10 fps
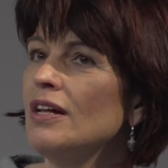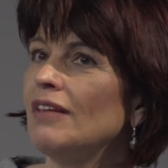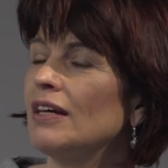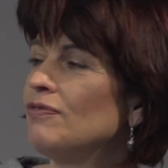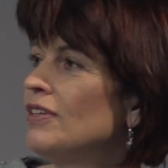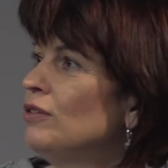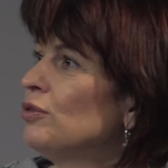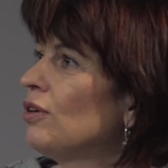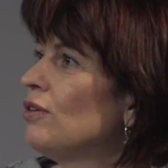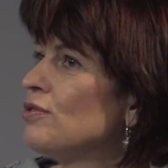that we
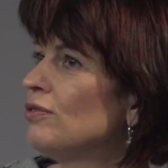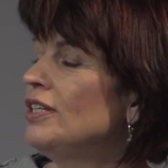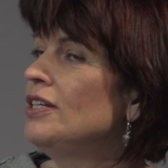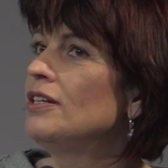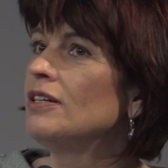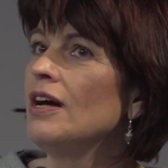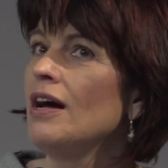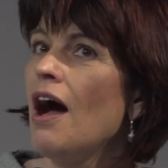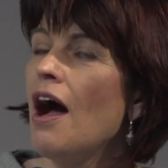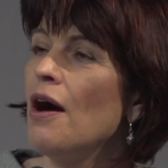look also here,
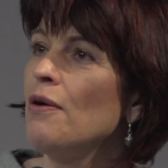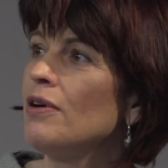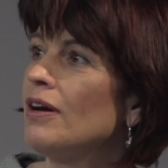how